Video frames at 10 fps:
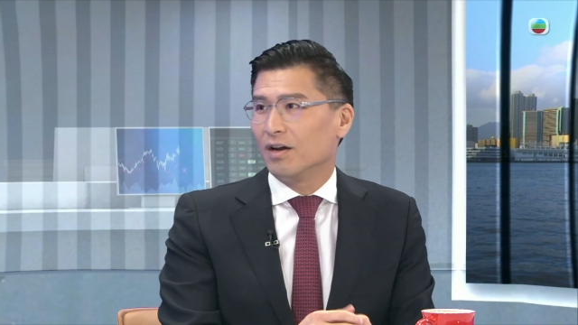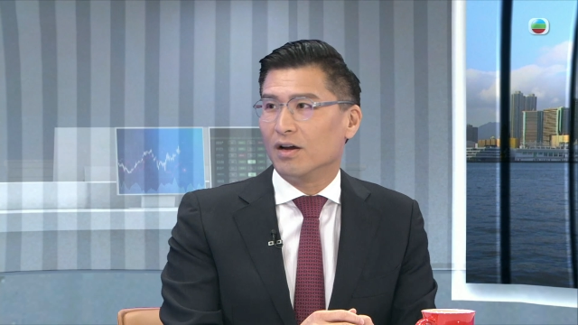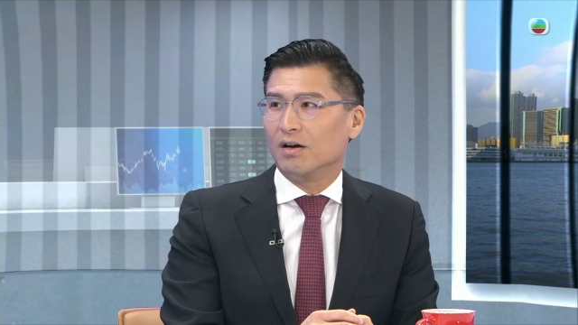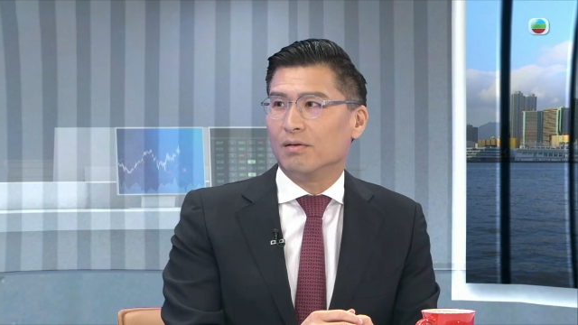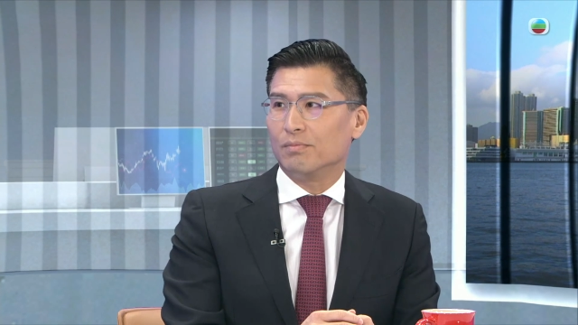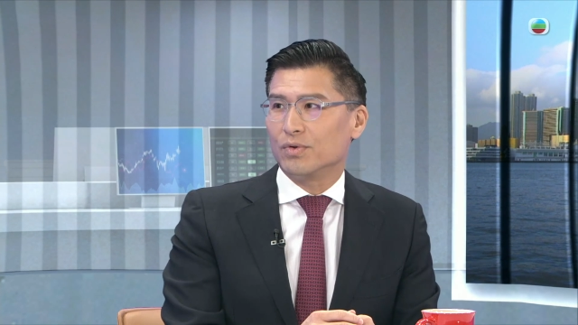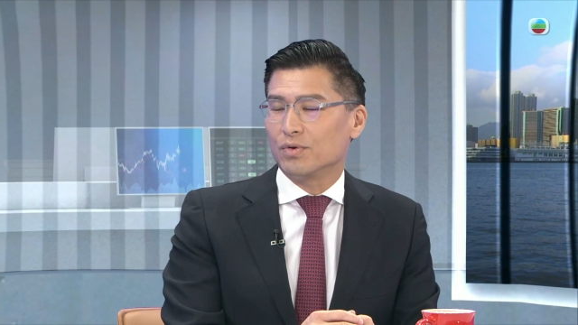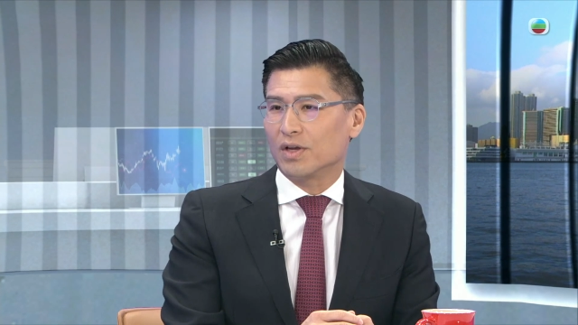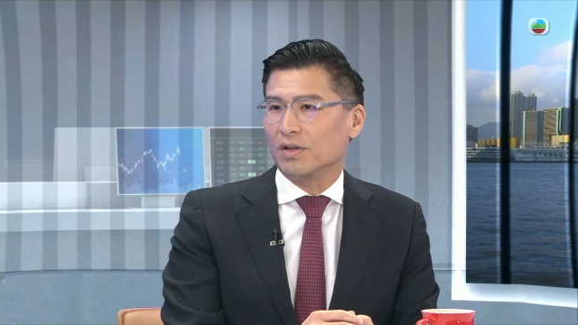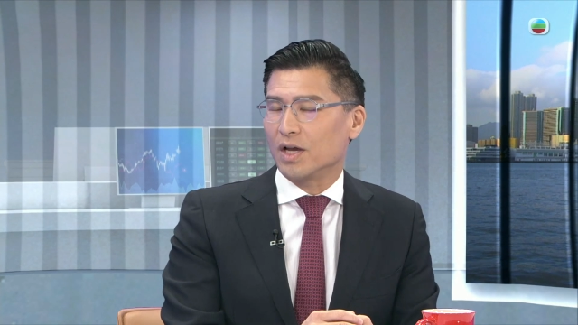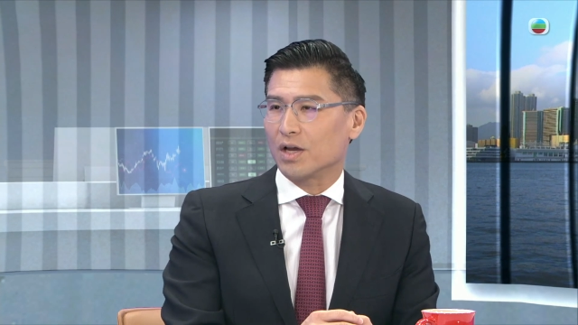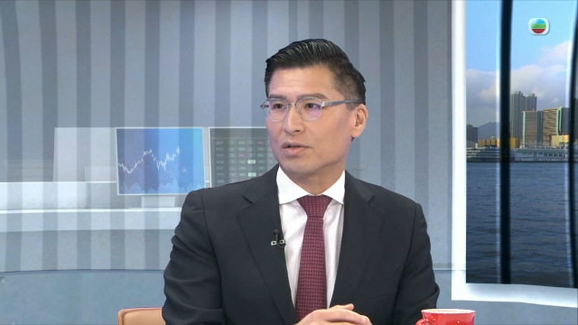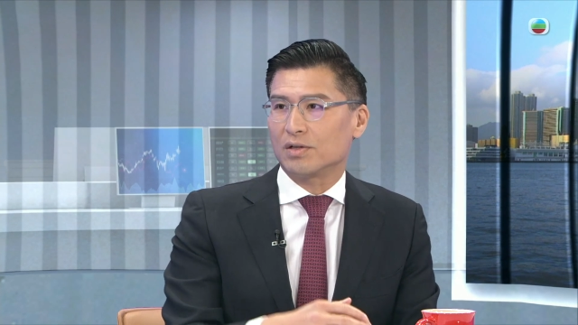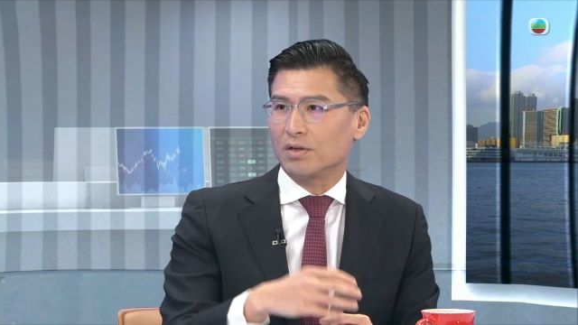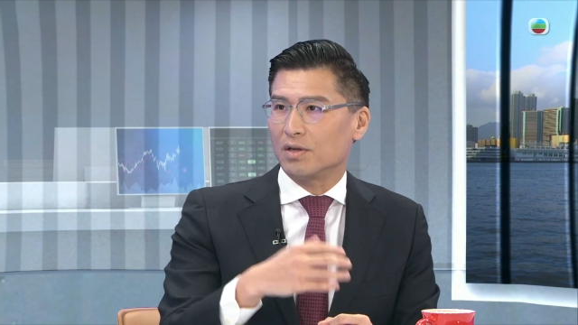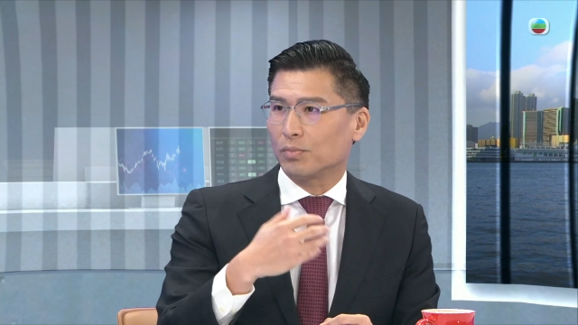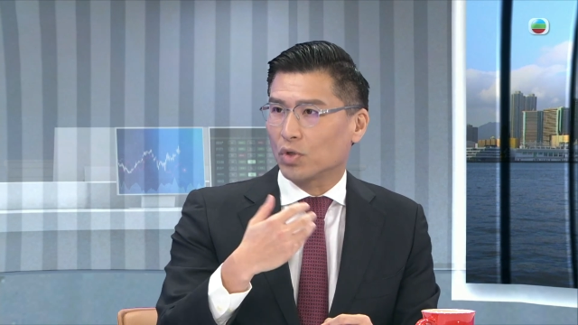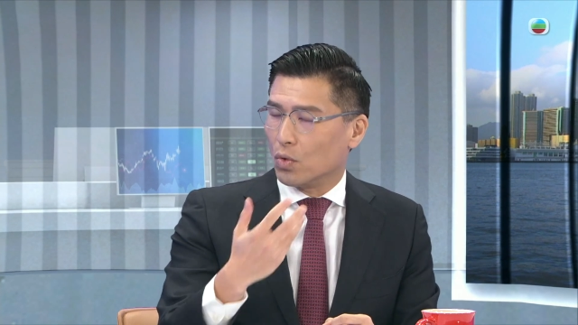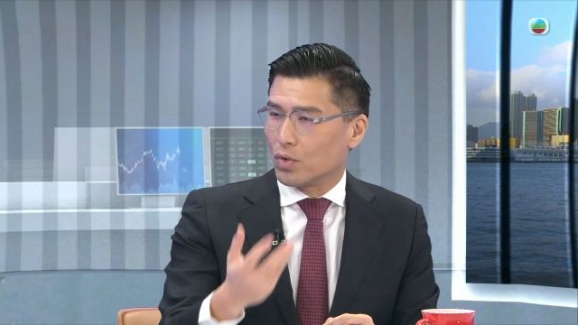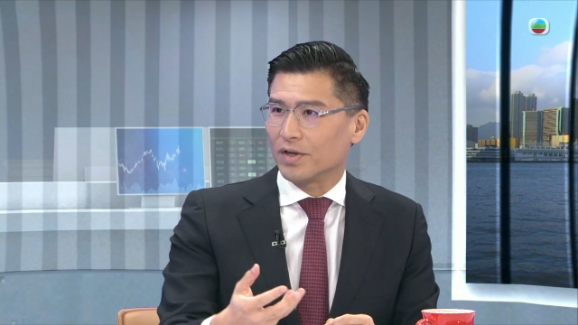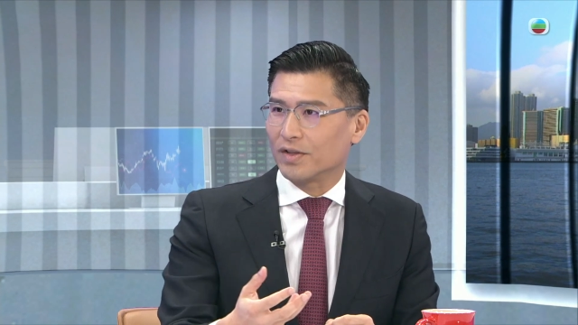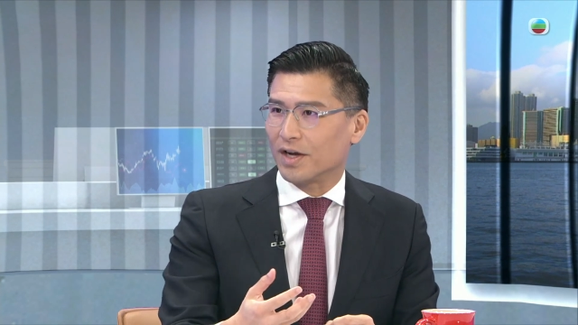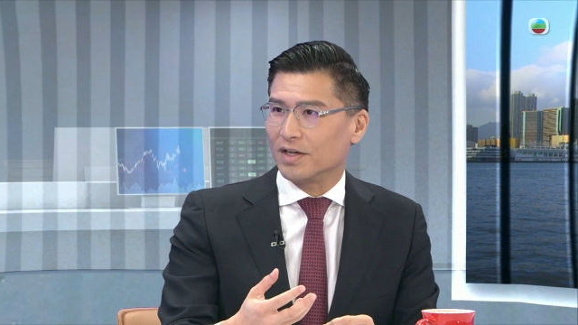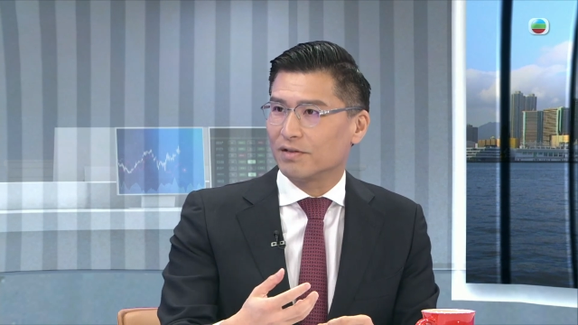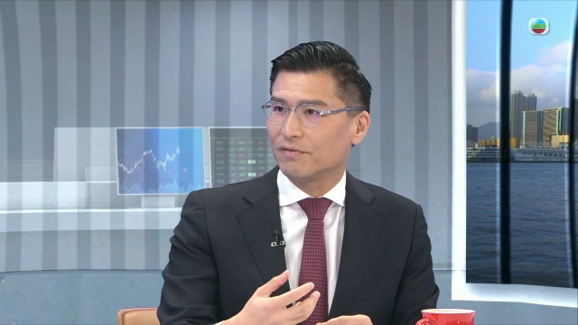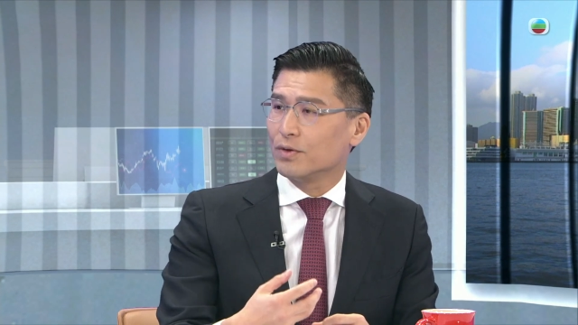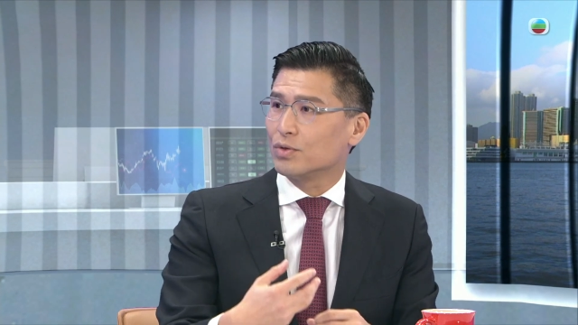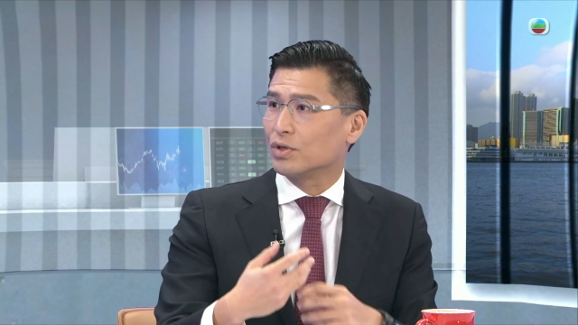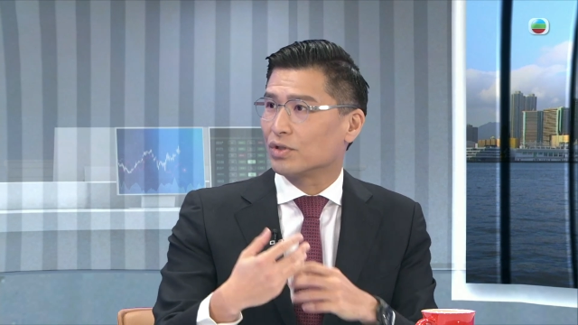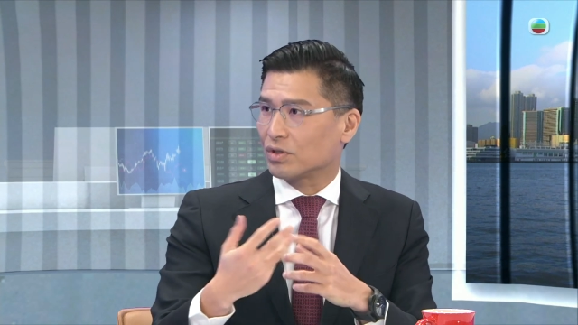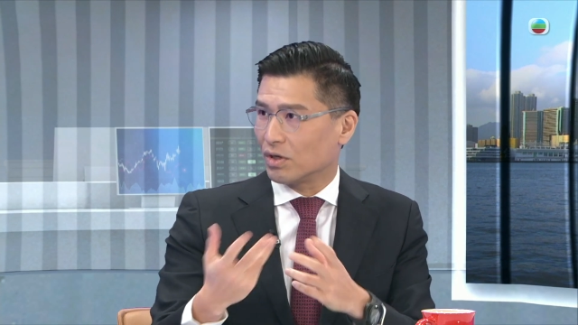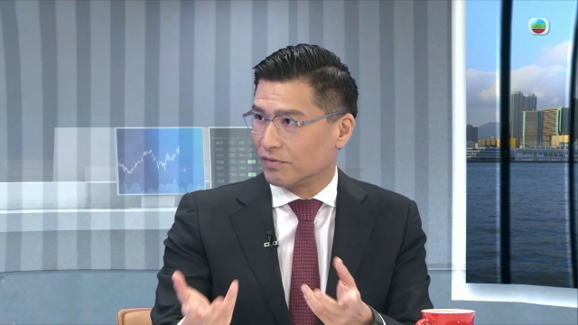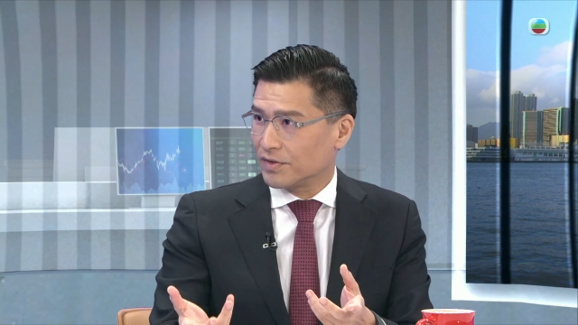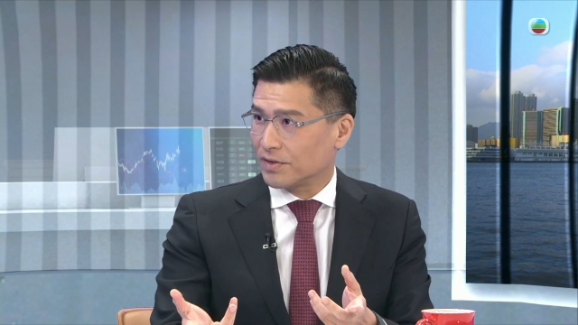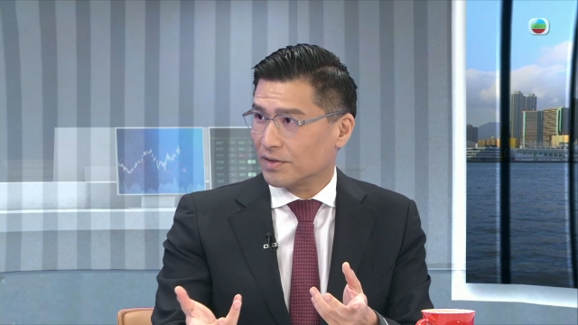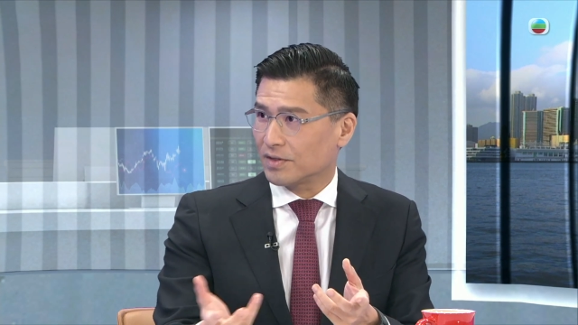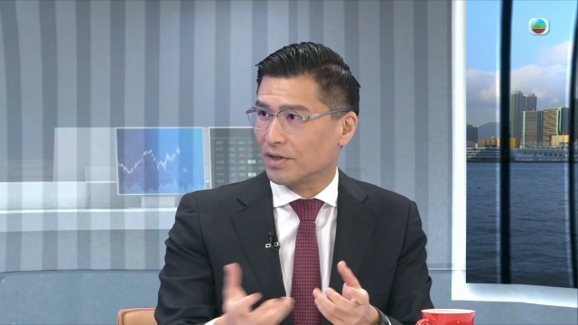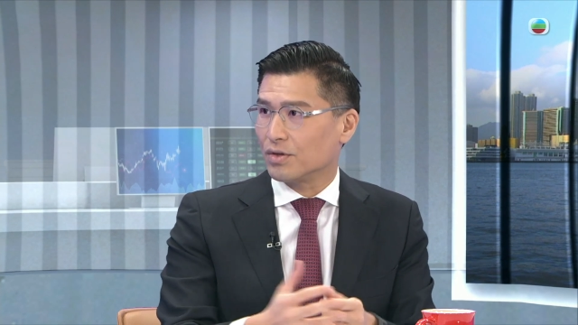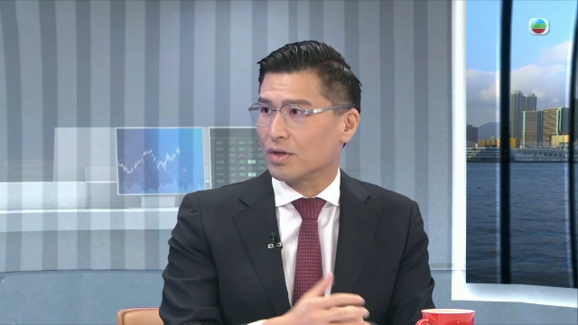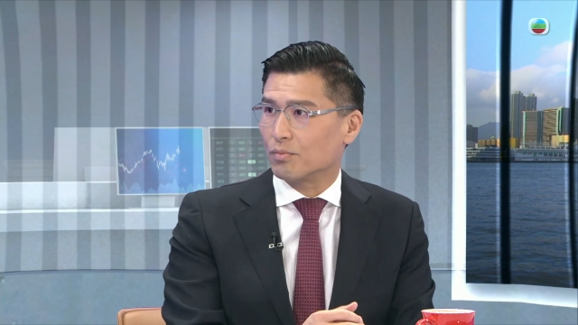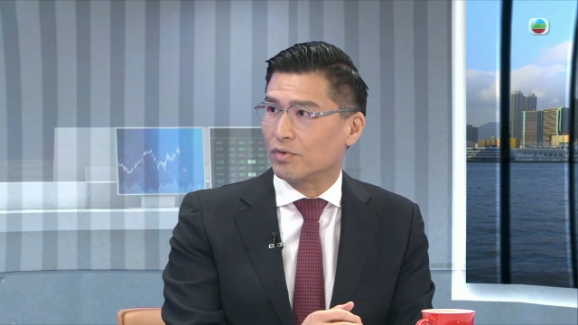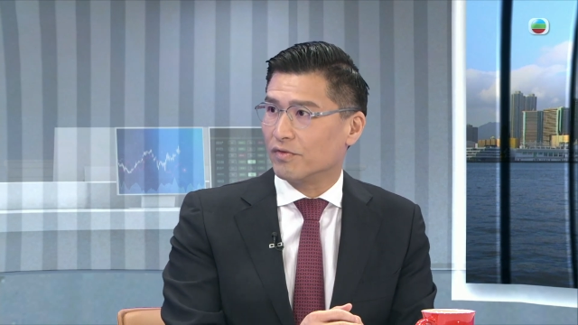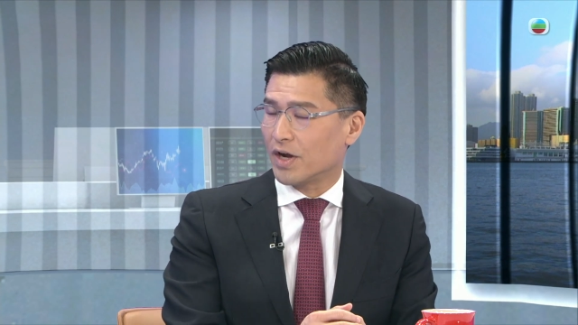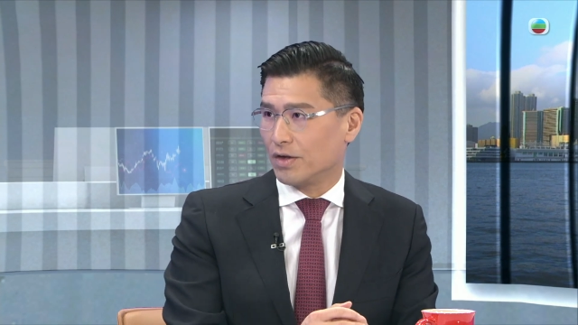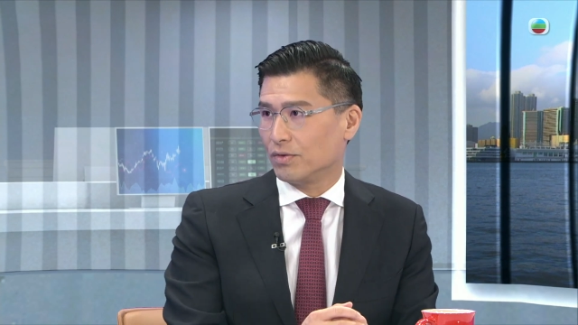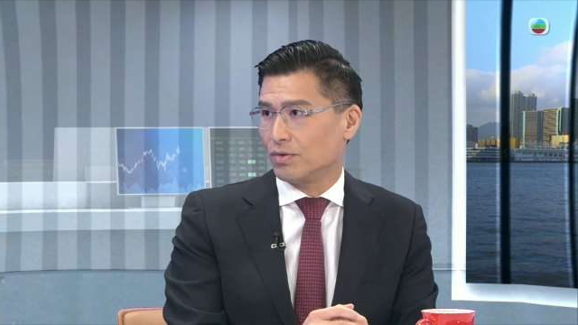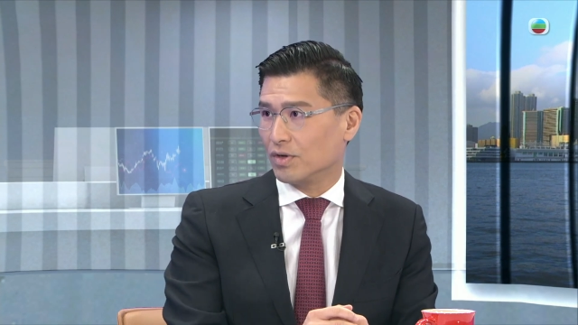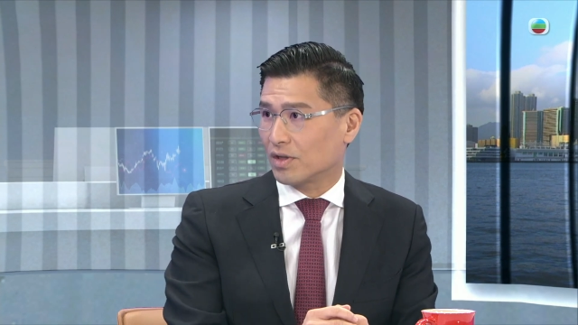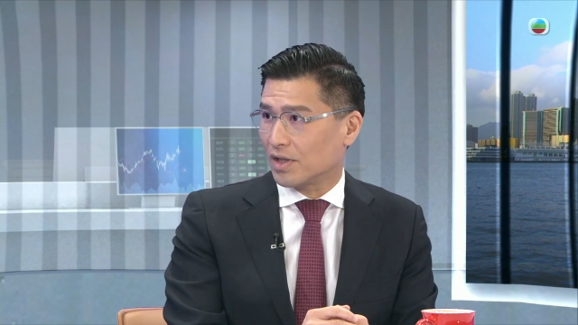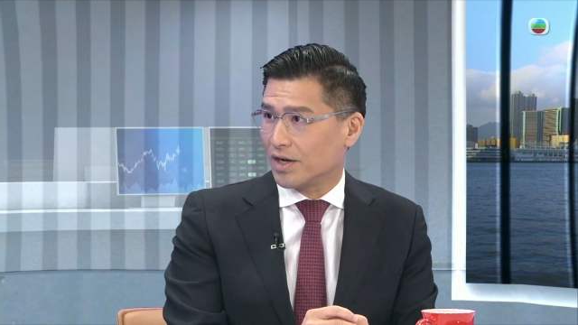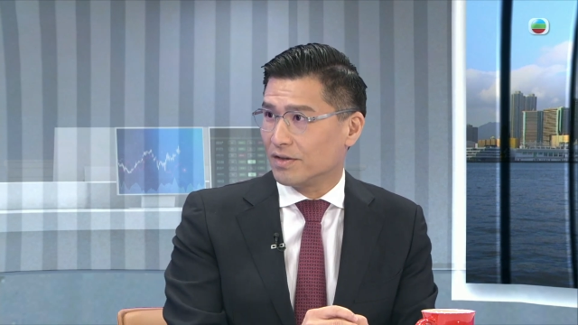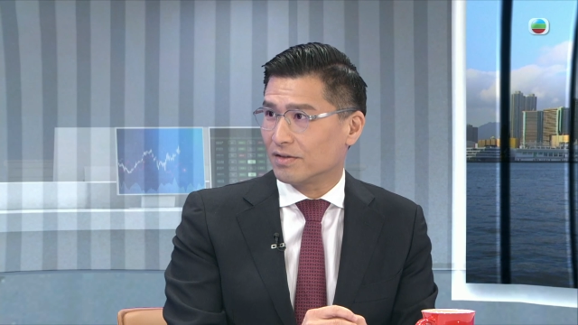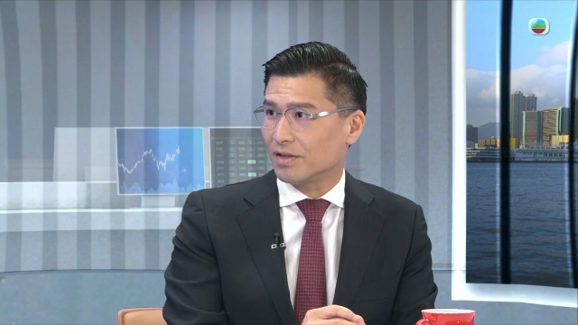You can actually tokenize future services that you can provide to your clients.